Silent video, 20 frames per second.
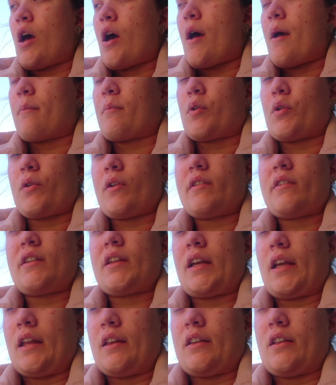I'm going to
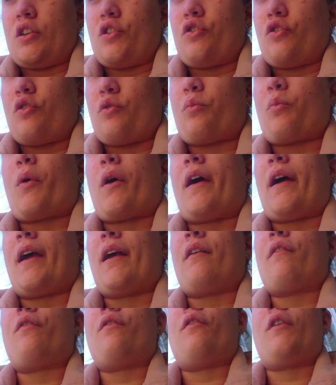continue
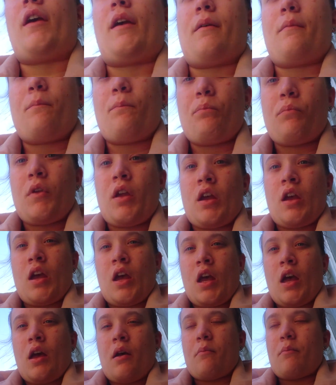praying for him,
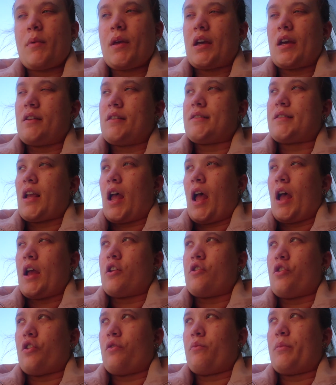because I
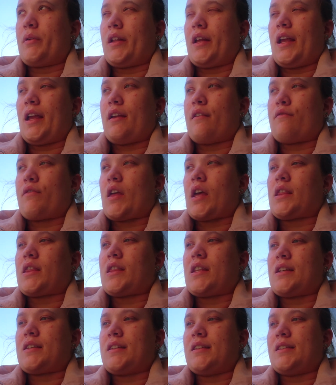do believe that
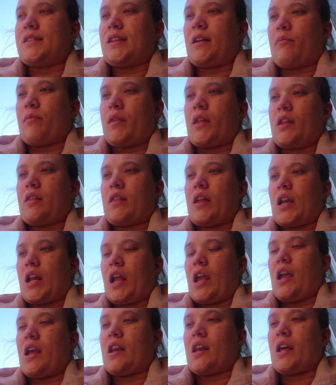this is something that
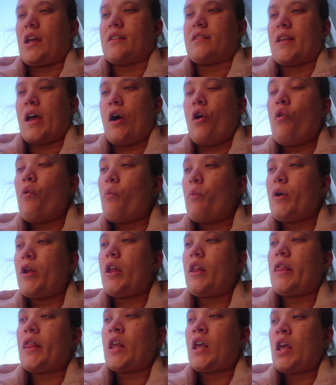he needs help
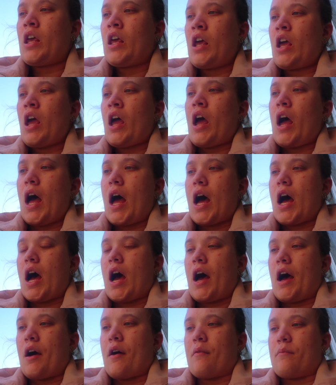with,
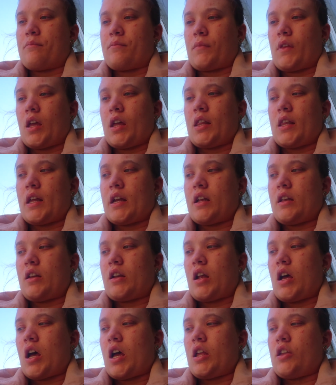and that
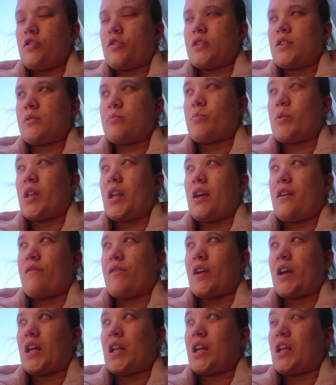I just believe
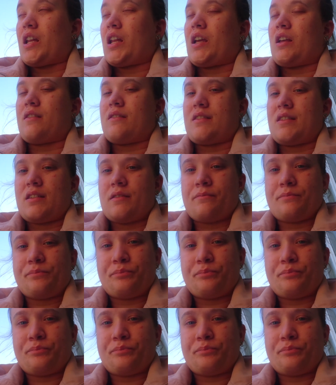that he needs,